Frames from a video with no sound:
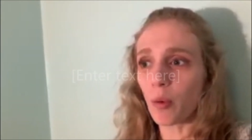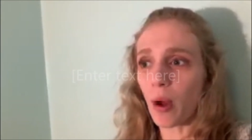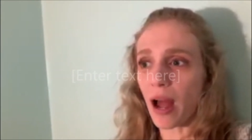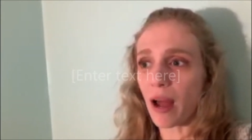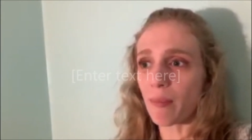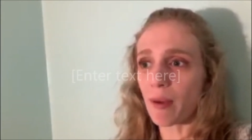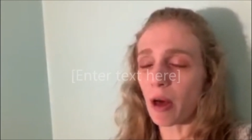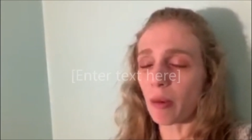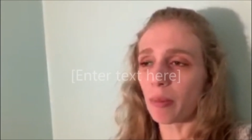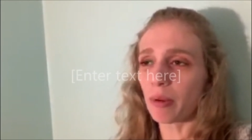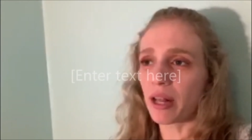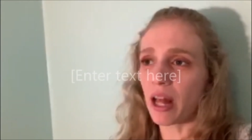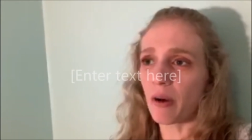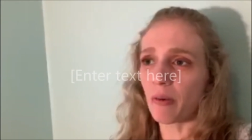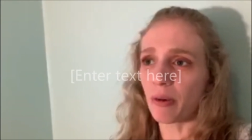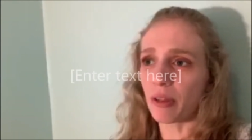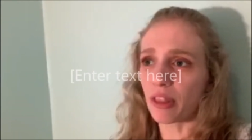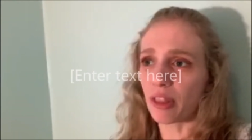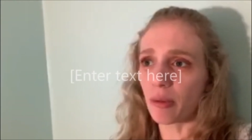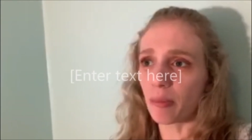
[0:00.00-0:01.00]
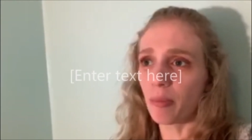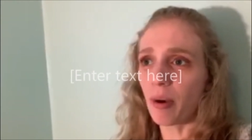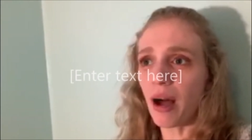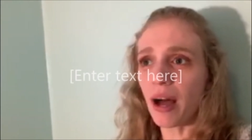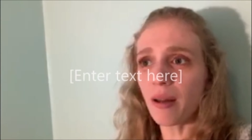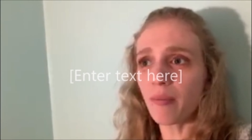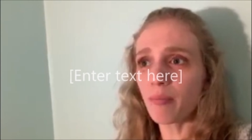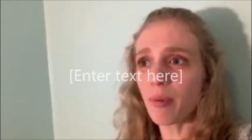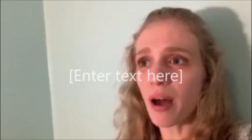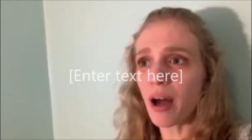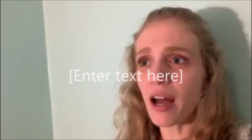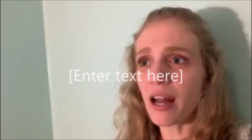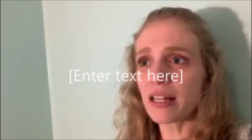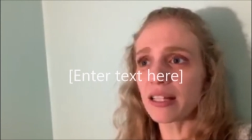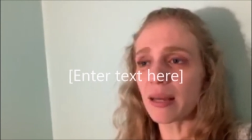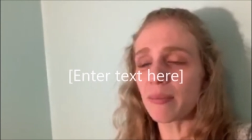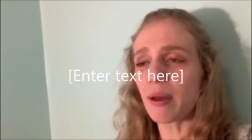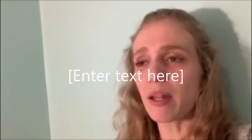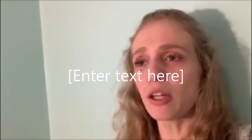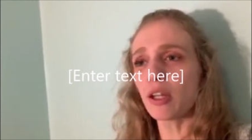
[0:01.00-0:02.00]
I'm helping out with the bonbons.
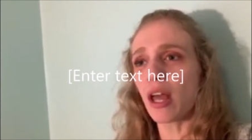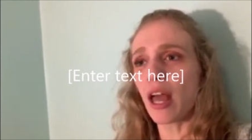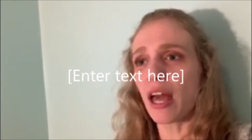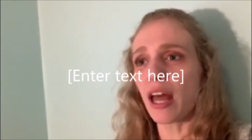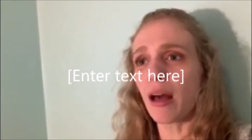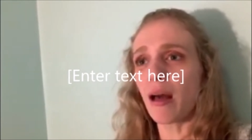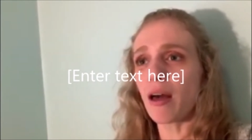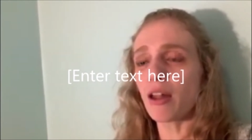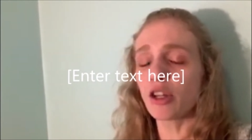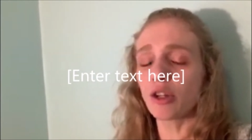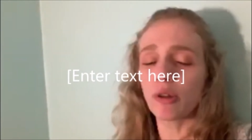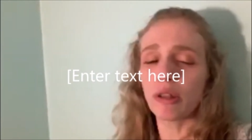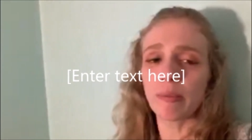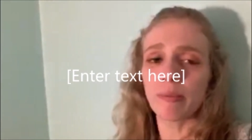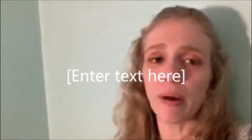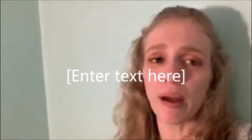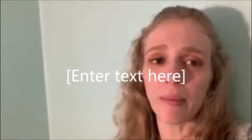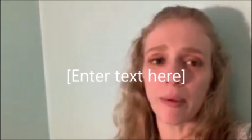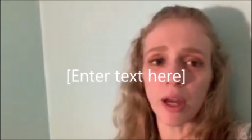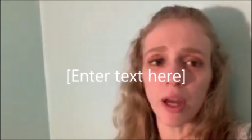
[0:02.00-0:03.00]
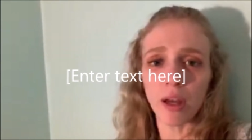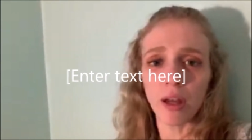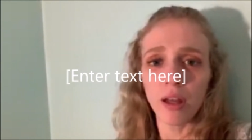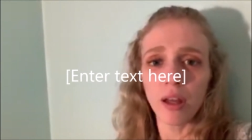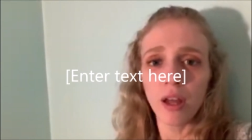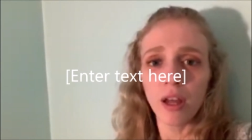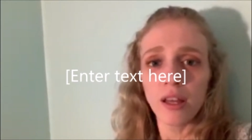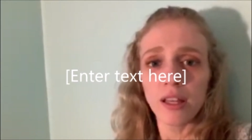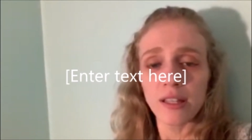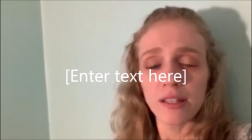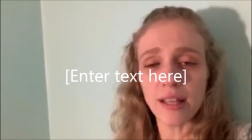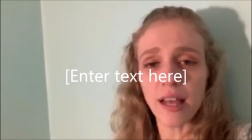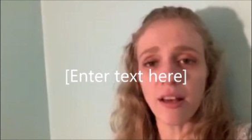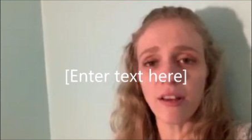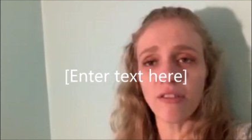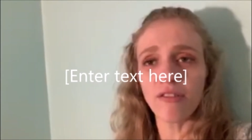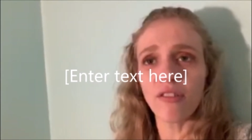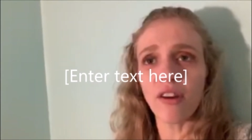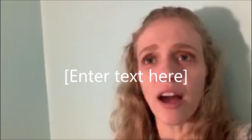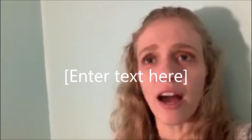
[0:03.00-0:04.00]
I'm not doing them by
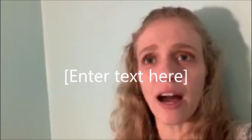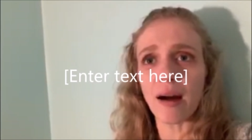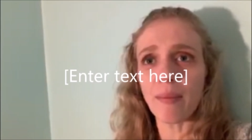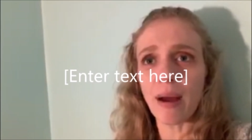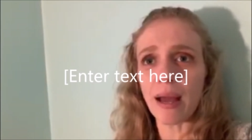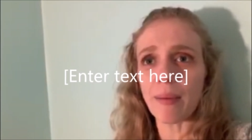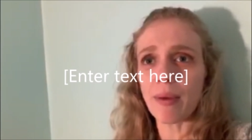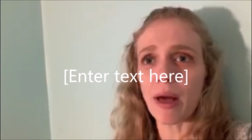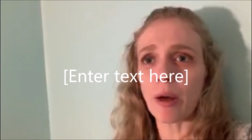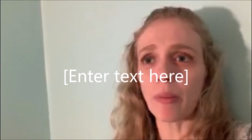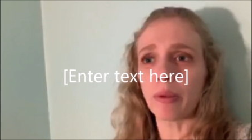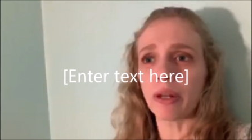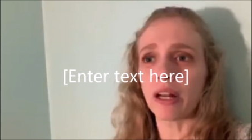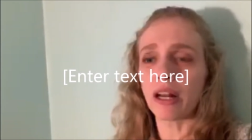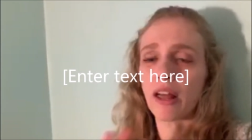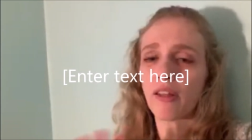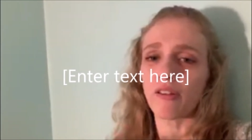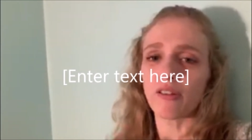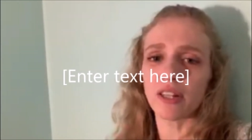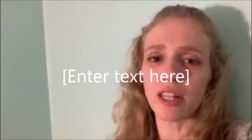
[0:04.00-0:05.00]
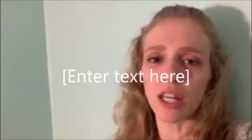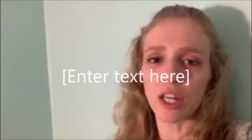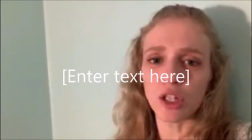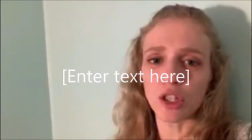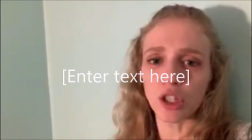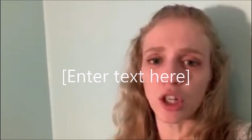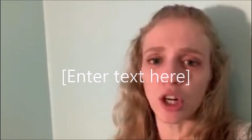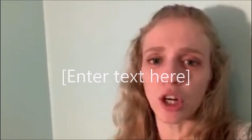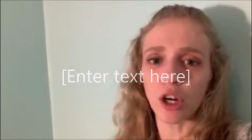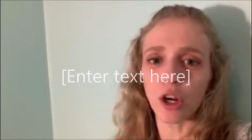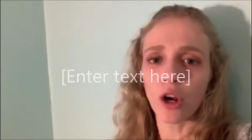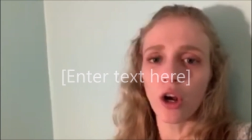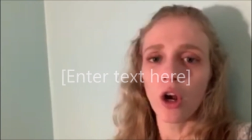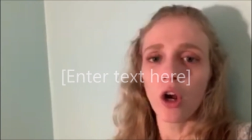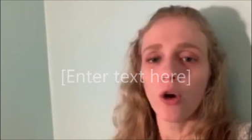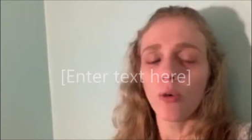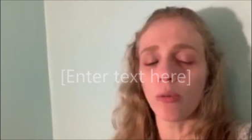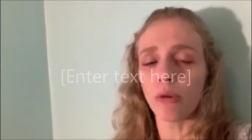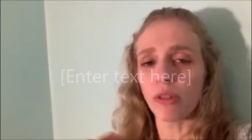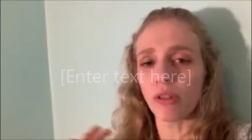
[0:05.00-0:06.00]
myself. I'm helping another teacher
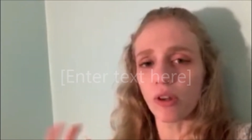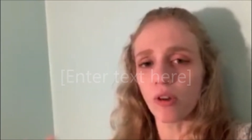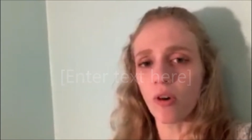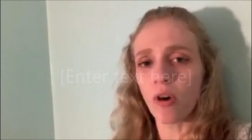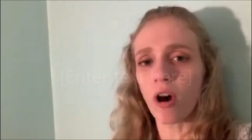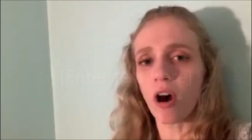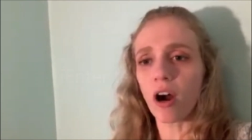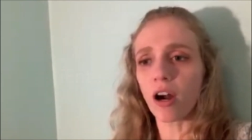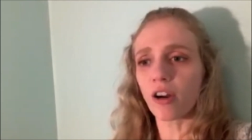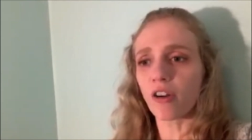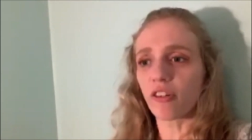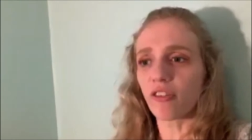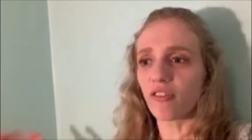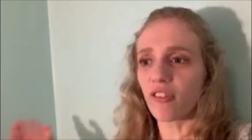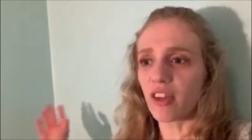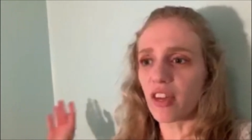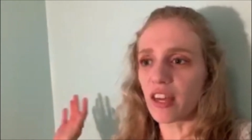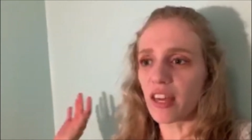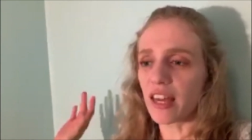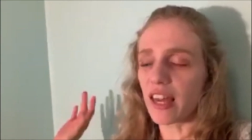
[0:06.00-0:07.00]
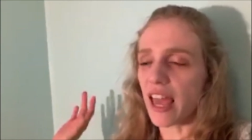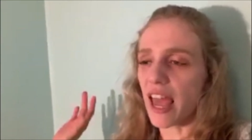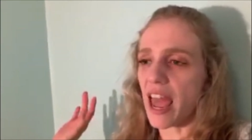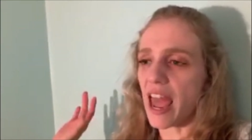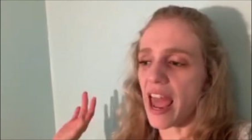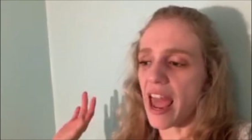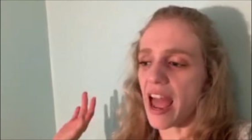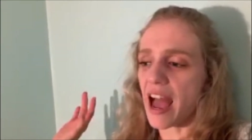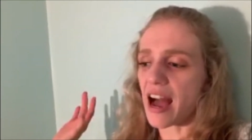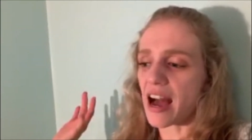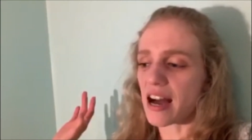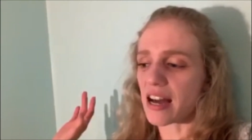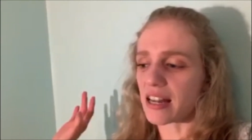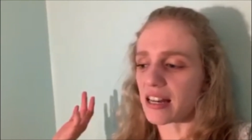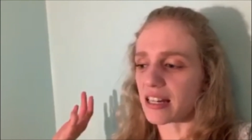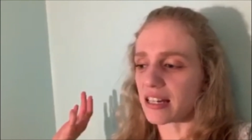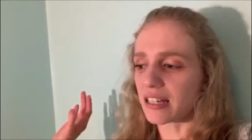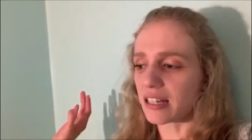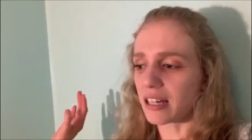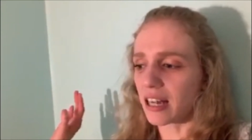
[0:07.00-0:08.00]
with the choreography
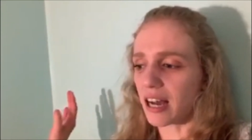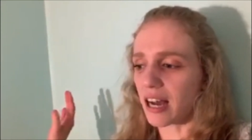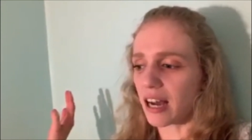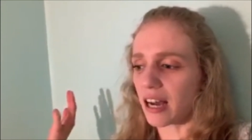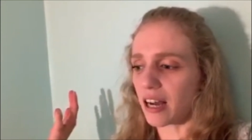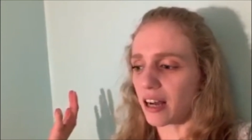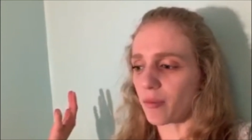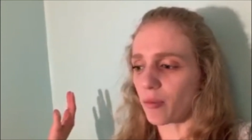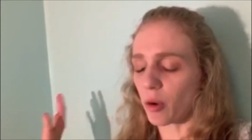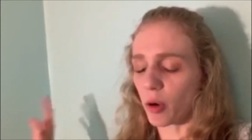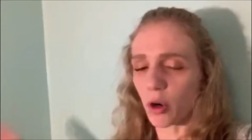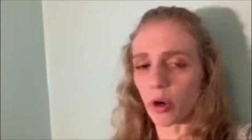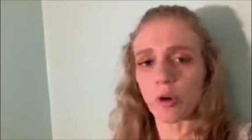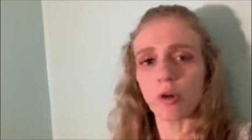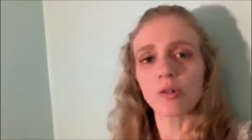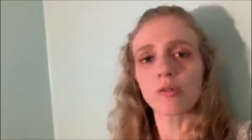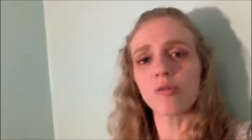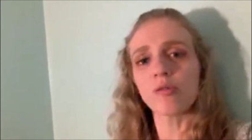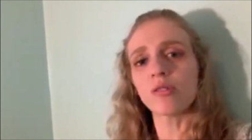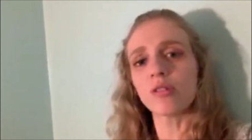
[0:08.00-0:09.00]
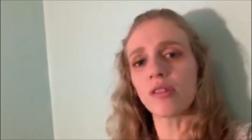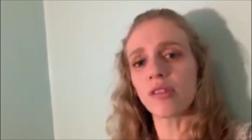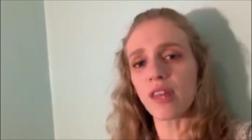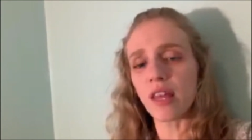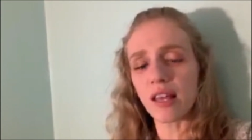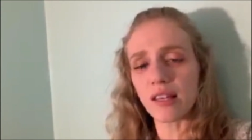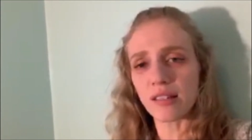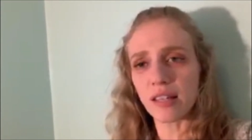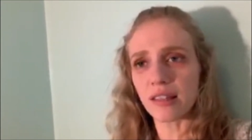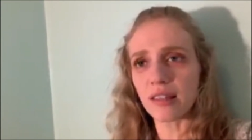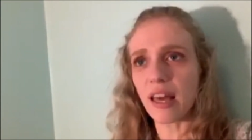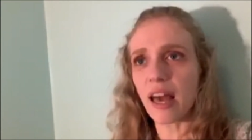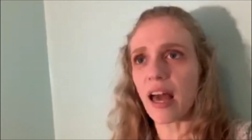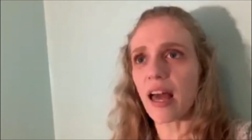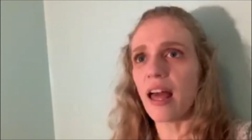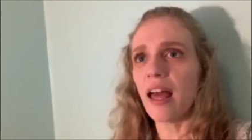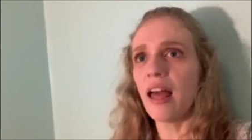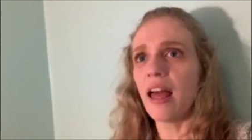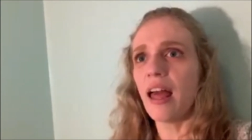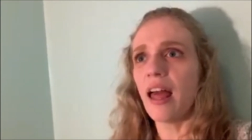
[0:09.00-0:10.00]
and rehearsals and things like
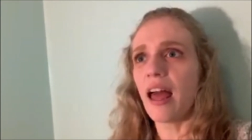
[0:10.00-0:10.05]
that.